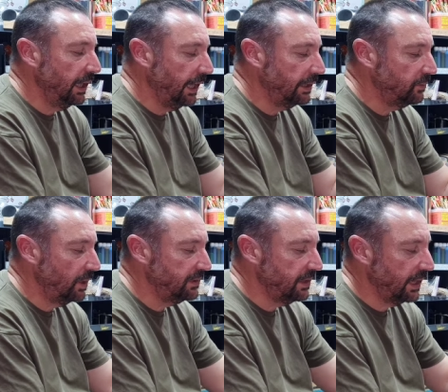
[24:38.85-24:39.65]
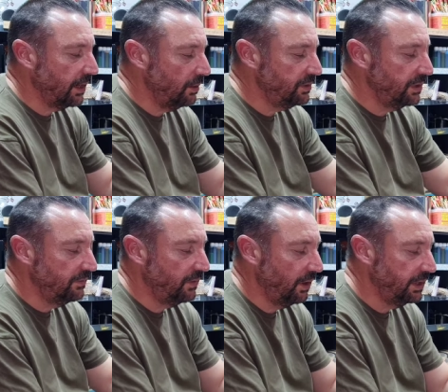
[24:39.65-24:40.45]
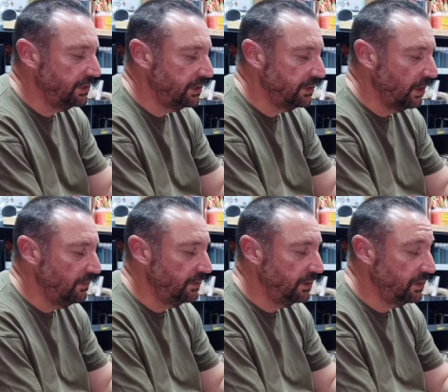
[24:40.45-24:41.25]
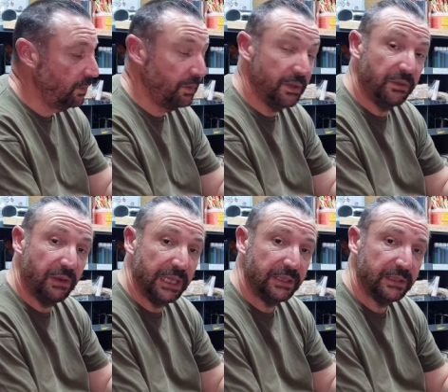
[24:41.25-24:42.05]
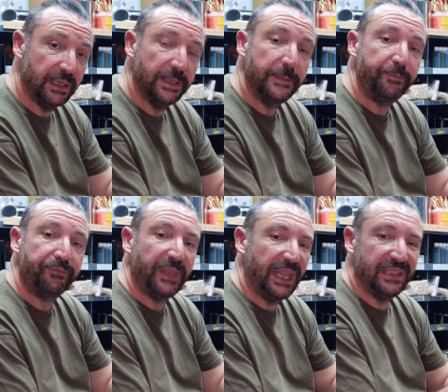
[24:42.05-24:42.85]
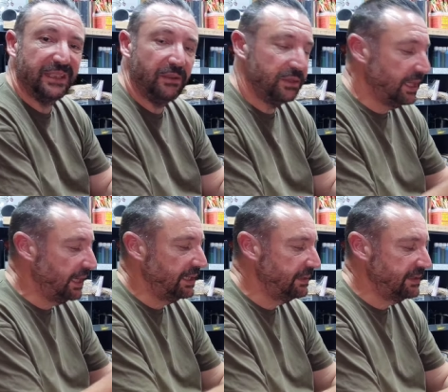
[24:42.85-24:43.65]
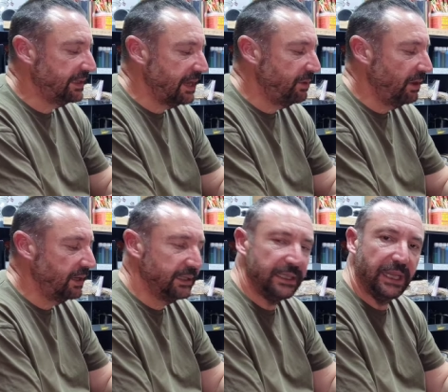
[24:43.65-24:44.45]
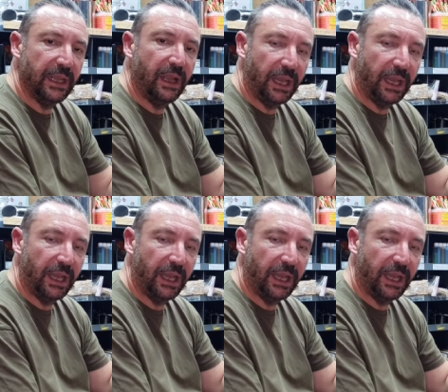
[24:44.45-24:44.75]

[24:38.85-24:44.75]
And once that coating of varnish is over the top of the threads, it seals it, it stabilizes it.